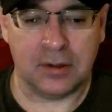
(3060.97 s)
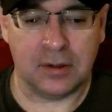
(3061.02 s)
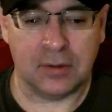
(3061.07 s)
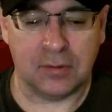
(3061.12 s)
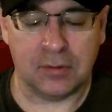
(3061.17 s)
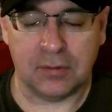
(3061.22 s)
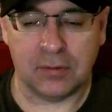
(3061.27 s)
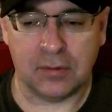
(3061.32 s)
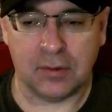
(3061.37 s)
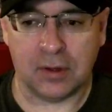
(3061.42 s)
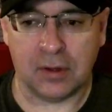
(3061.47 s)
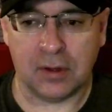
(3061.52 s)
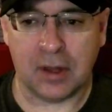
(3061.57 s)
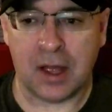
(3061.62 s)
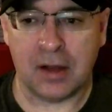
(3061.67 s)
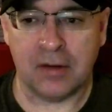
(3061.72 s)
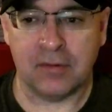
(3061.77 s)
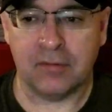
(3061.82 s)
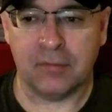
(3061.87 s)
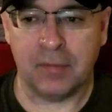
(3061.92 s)
a lot of
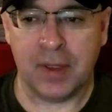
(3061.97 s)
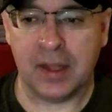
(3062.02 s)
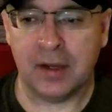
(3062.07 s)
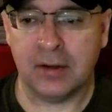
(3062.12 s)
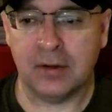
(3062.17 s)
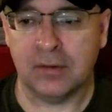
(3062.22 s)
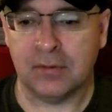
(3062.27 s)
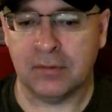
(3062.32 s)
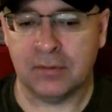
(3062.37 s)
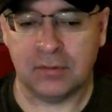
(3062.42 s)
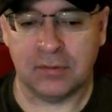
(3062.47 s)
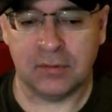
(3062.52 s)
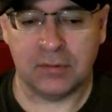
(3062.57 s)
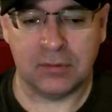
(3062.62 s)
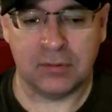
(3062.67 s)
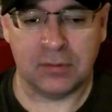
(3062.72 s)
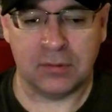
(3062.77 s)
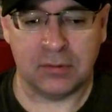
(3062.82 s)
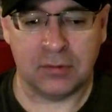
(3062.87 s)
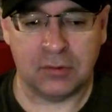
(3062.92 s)
men
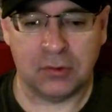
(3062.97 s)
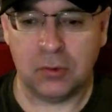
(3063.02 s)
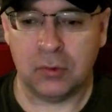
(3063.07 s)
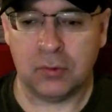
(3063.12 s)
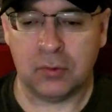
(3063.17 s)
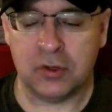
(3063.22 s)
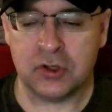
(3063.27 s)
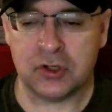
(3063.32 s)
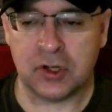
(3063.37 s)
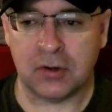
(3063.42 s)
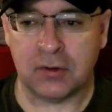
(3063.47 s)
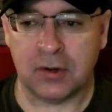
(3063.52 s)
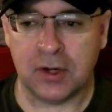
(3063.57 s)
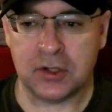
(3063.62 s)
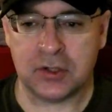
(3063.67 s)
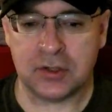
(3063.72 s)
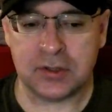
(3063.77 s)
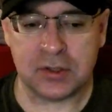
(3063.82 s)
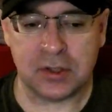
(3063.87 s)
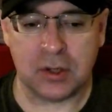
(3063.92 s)
2-3 generations
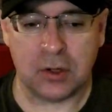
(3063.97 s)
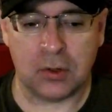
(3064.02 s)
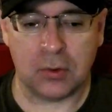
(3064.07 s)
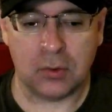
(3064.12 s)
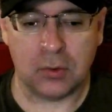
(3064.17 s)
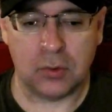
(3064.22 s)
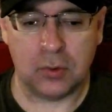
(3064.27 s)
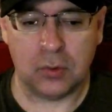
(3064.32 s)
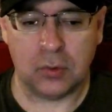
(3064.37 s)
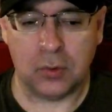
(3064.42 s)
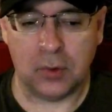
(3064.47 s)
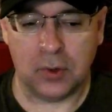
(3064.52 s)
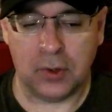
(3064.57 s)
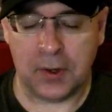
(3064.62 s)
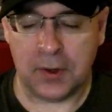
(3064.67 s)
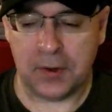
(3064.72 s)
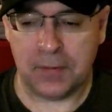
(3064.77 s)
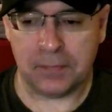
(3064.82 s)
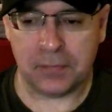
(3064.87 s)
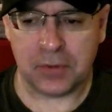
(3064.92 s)
ago who
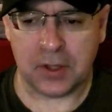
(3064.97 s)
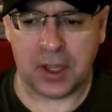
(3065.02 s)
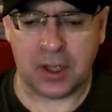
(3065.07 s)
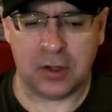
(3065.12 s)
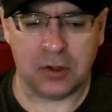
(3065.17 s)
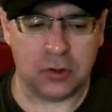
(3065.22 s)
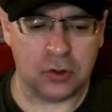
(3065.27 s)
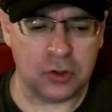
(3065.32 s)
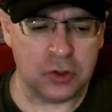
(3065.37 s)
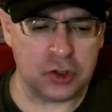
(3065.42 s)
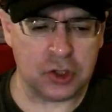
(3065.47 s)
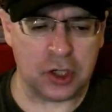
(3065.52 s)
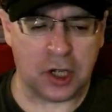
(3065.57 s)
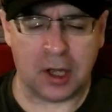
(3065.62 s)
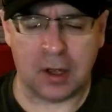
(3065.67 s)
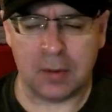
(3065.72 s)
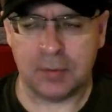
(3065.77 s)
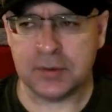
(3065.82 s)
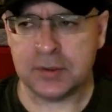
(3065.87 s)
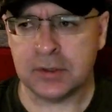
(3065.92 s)
had good
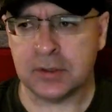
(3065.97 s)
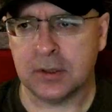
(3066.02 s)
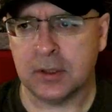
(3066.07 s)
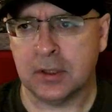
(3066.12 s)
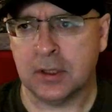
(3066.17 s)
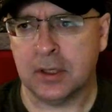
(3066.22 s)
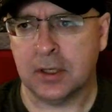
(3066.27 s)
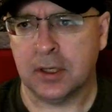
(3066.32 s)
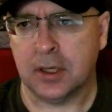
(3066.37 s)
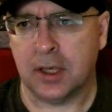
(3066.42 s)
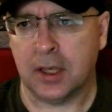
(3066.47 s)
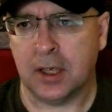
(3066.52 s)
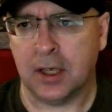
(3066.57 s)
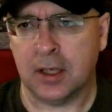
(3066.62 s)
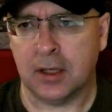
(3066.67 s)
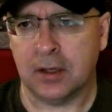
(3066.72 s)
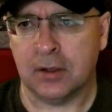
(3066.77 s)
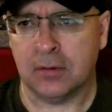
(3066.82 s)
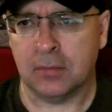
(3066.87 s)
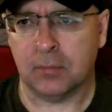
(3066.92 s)
jobs and
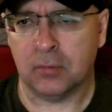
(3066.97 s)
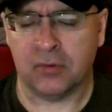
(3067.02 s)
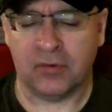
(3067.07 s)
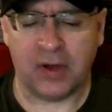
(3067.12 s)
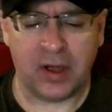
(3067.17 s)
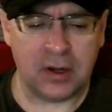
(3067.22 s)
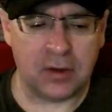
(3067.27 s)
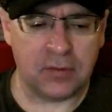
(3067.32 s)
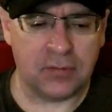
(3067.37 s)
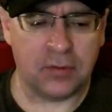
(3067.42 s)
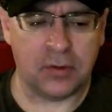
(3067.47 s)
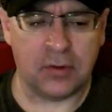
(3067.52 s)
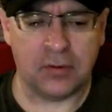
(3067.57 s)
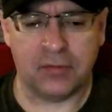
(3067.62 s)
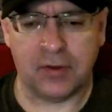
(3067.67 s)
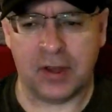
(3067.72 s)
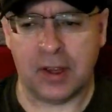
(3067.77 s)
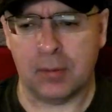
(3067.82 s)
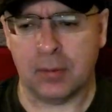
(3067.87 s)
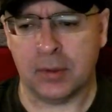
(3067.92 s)
provided for their
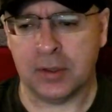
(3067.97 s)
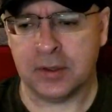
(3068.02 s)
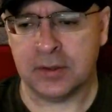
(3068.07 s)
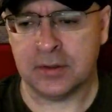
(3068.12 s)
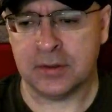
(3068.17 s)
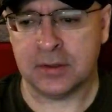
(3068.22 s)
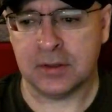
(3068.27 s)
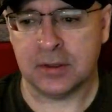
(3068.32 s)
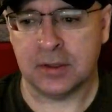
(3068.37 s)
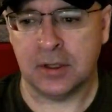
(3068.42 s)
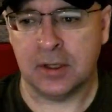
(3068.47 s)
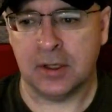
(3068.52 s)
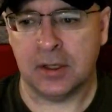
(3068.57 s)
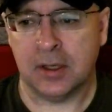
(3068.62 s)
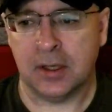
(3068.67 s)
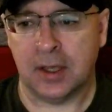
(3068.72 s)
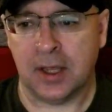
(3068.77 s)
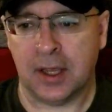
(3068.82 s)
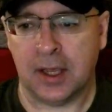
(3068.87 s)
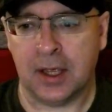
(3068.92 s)
families,
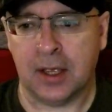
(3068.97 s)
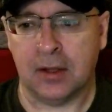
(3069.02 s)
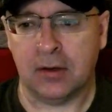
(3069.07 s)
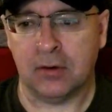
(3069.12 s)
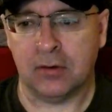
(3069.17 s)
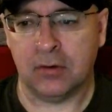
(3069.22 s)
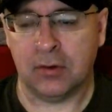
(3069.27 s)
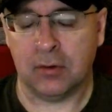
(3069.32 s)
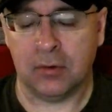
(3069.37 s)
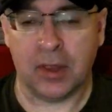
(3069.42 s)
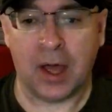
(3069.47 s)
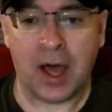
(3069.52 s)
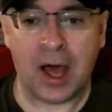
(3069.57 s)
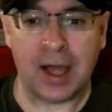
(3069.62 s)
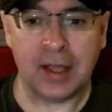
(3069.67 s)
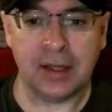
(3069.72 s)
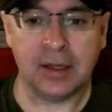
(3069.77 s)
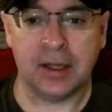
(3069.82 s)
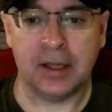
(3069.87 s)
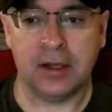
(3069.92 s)
and the
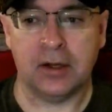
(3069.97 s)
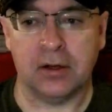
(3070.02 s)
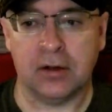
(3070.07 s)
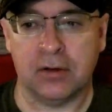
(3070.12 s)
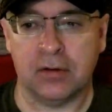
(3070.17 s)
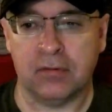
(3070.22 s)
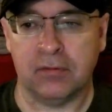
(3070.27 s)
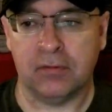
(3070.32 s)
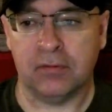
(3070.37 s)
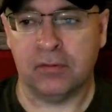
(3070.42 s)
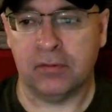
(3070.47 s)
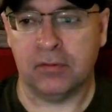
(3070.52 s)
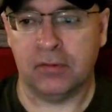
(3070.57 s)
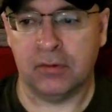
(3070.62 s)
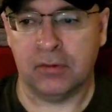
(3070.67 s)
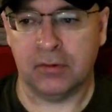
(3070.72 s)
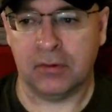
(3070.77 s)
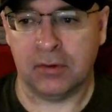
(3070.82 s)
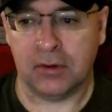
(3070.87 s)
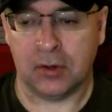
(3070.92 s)
highlight of
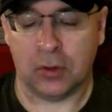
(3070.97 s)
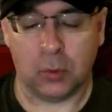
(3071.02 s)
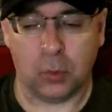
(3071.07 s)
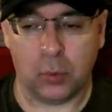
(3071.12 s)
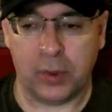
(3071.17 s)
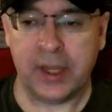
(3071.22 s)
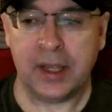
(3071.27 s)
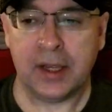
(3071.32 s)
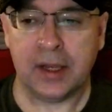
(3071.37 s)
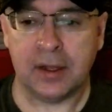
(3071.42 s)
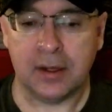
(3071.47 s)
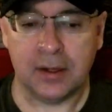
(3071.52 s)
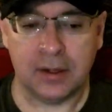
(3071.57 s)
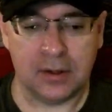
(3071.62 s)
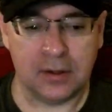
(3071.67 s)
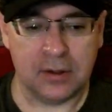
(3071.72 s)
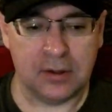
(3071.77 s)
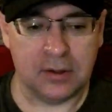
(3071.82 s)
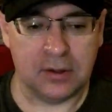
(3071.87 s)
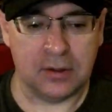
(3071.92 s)
their week
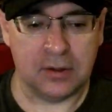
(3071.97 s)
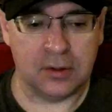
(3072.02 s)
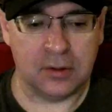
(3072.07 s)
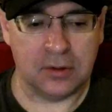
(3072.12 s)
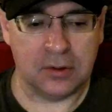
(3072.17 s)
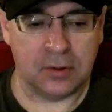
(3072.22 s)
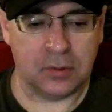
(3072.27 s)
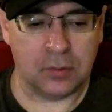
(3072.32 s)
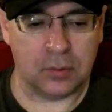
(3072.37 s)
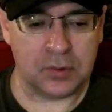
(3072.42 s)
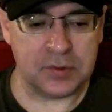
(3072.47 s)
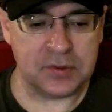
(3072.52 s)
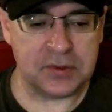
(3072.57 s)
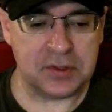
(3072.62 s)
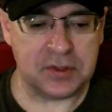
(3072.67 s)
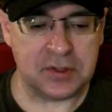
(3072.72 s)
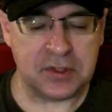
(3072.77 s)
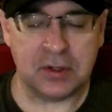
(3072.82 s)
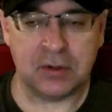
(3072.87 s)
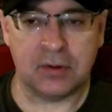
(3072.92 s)
was to sit
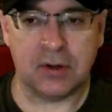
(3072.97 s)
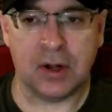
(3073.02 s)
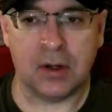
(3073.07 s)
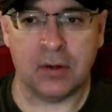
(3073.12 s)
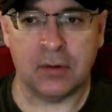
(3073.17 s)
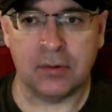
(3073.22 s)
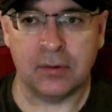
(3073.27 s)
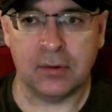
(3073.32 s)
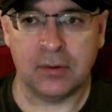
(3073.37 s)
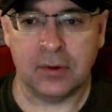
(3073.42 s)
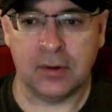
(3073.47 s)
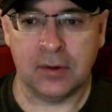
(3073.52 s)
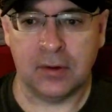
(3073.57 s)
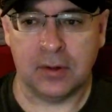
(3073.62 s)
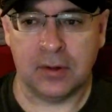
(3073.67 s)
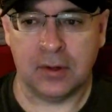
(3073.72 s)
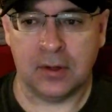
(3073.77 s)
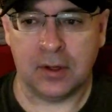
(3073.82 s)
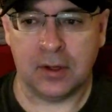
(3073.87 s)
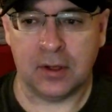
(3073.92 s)
around
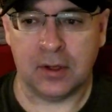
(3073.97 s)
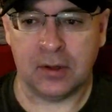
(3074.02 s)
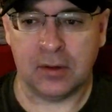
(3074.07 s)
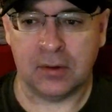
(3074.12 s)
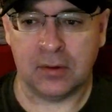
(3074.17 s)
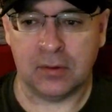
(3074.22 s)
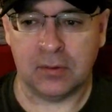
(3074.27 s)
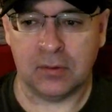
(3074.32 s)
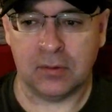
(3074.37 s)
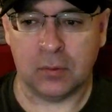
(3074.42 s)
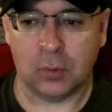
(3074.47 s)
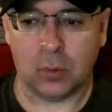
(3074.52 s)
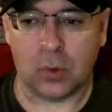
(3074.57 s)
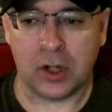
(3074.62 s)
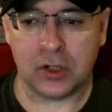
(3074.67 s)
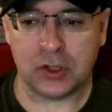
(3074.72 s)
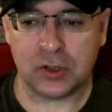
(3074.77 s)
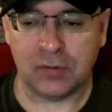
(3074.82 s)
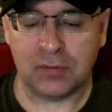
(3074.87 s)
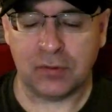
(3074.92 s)
and watch a
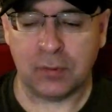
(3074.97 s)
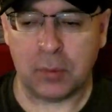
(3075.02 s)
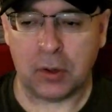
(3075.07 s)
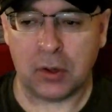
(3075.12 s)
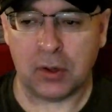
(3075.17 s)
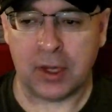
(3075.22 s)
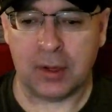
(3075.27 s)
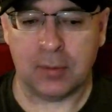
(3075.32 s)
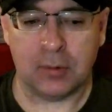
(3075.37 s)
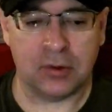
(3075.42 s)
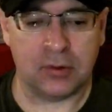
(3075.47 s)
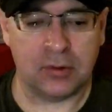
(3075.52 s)
football game or two.